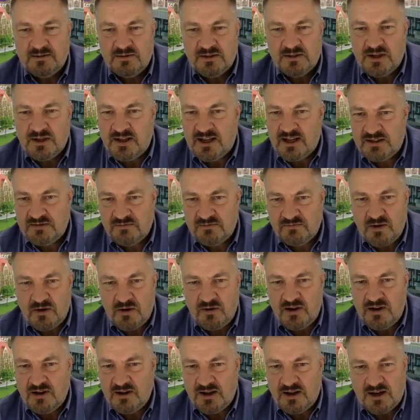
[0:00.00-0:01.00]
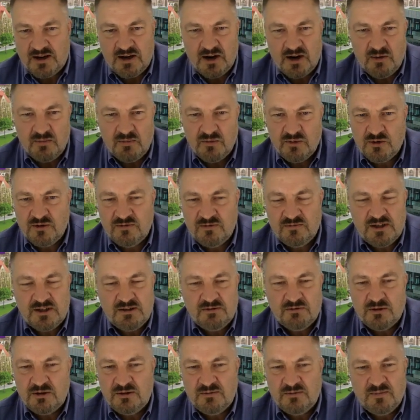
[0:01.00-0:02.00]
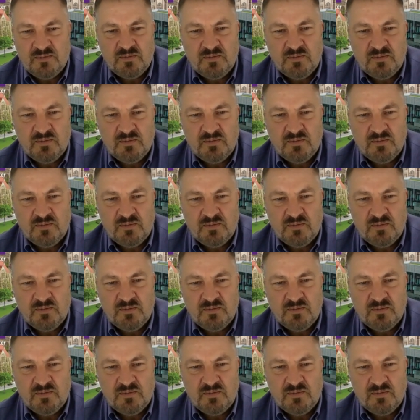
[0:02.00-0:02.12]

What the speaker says: So there's a number of different